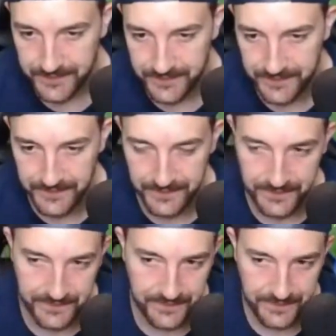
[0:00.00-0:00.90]

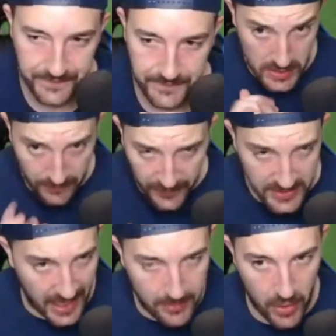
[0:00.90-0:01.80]
in. First
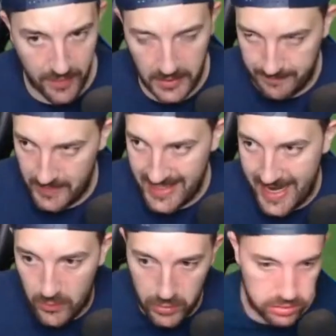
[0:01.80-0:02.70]
game over. Now,